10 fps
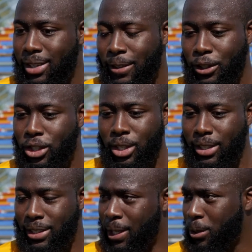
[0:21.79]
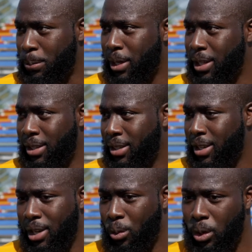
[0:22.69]
You just look at the teams we're playing,
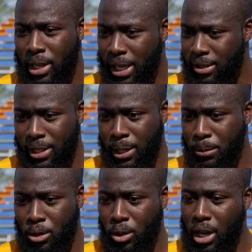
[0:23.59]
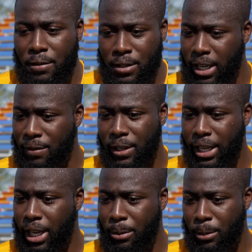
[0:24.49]
world-class team. So obviously,
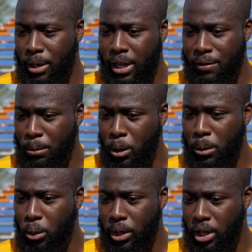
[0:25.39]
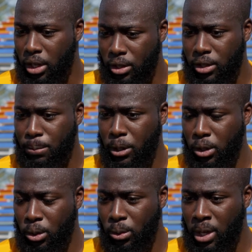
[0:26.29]
every game, every moment, we're going to learn
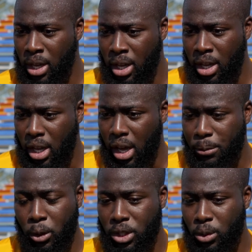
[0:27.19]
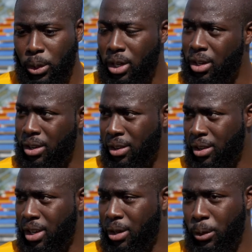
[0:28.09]
something new. We just want to learn.
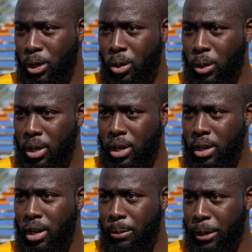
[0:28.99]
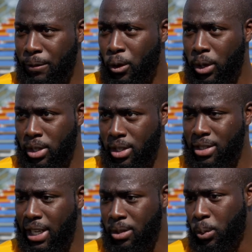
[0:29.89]
We know what our main focus
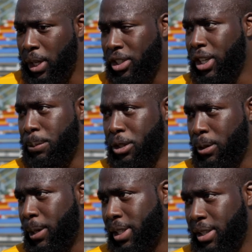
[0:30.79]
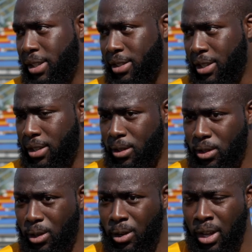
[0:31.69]
is, and that's winning a championship at the end of the
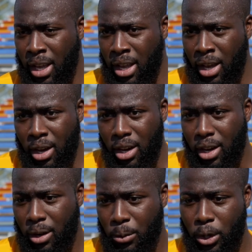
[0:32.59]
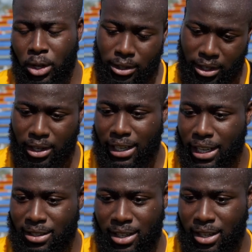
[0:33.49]
season. So we're going to go out there,
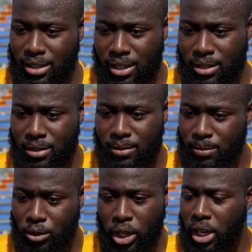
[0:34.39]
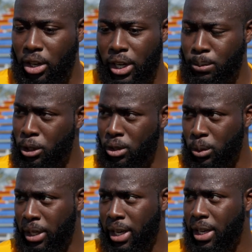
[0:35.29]
like I said, and just try to learn as much
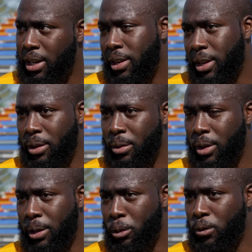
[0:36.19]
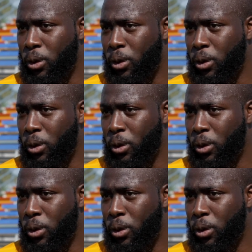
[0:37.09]
as we can and move